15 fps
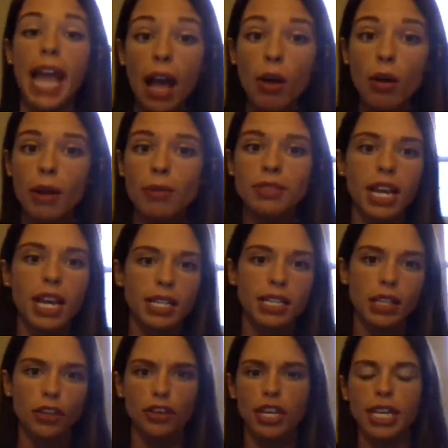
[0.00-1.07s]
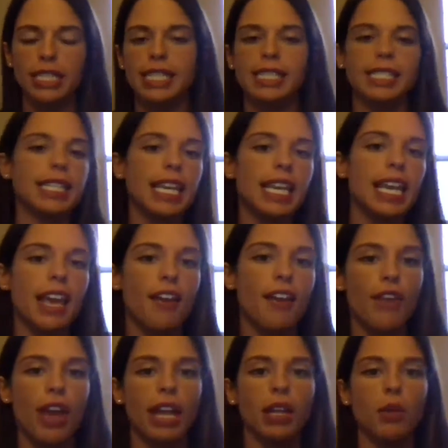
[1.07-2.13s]
But now I was kind of looking to see
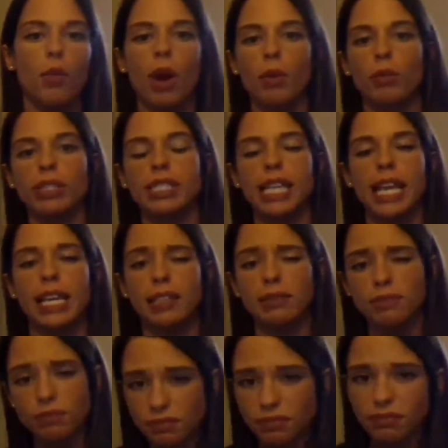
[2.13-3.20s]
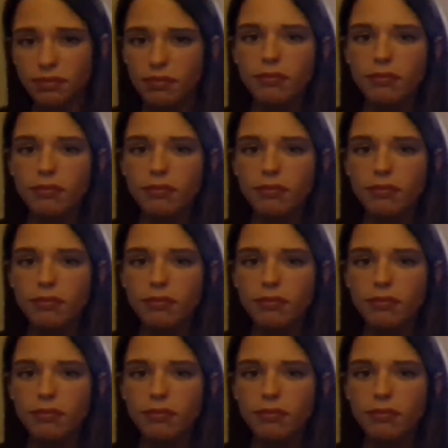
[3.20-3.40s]
if anyone was saying